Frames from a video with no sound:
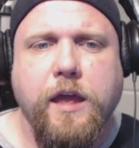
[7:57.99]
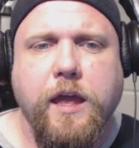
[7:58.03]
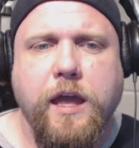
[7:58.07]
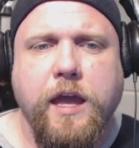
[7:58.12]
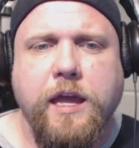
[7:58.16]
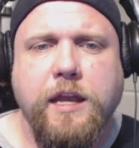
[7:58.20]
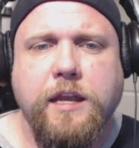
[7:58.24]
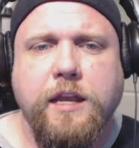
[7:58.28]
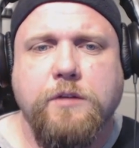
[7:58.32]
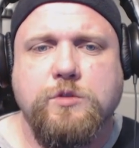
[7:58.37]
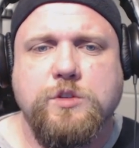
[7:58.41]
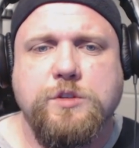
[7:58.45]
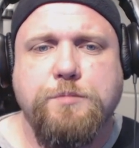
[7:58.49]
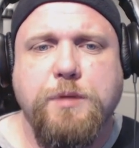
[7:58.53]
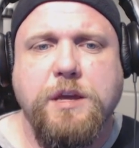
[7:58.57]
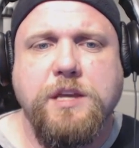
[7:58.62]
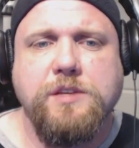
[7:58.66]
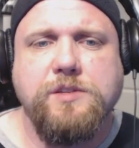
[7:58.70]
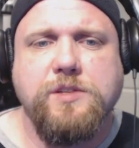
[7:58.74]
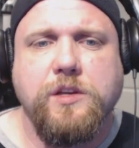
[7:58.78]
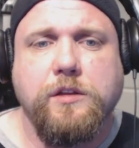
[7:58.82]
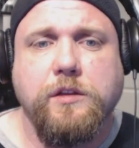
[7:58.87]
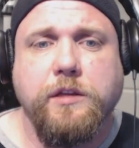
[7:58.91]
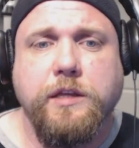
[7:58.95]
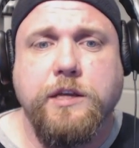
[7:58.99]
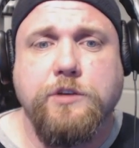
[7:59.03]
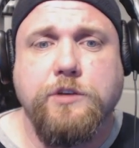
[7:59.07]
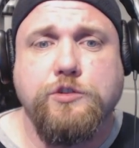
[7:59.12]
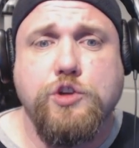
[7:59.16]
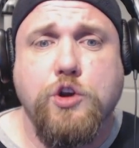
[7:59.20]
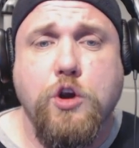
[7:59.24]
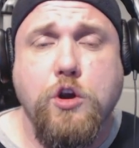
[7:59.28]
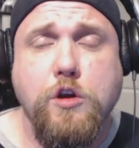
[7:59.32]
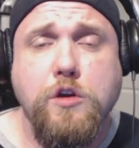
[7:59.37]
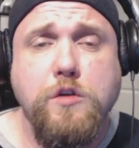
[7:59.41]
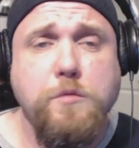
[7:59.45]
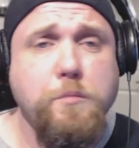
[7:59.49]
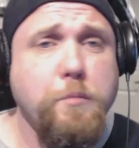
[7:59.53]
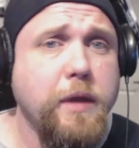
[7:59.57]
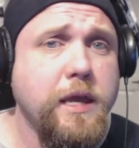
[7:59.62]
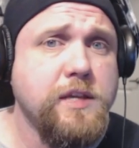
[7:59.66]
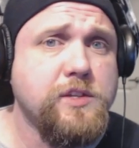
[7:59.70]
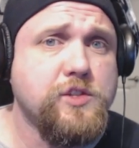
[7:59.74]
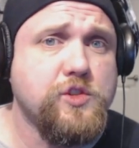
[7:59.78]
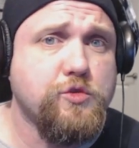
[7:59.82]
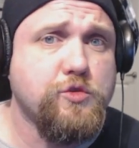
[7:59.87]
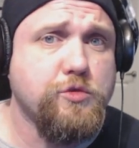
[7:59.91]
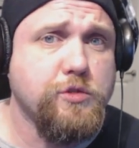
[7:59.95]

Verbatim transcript: And it was basically a turn-based